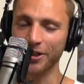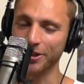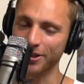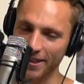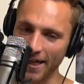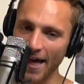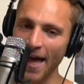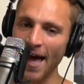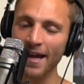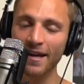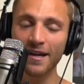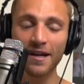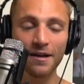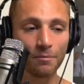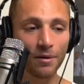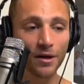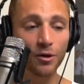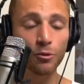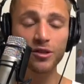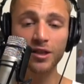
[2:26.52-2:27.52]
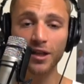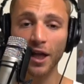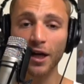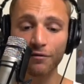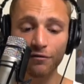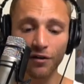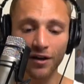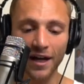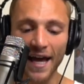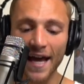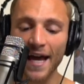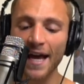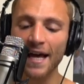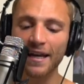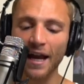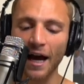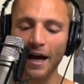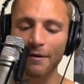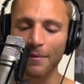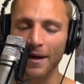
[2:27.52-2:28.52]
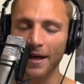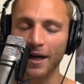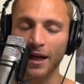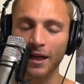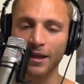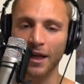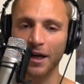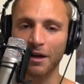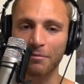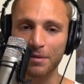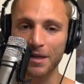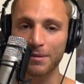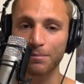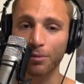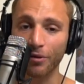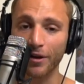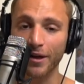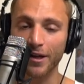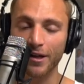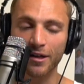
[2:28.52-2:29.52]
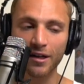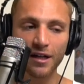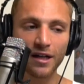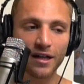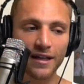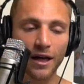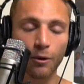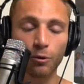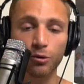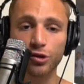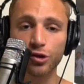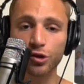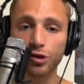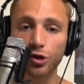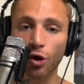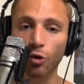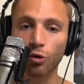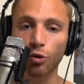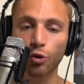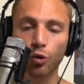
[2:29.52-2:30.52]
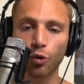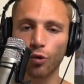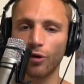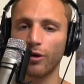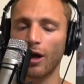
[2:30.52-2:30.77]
there's that, but it was a lot of fun, and I met a lot of people there that were so cool.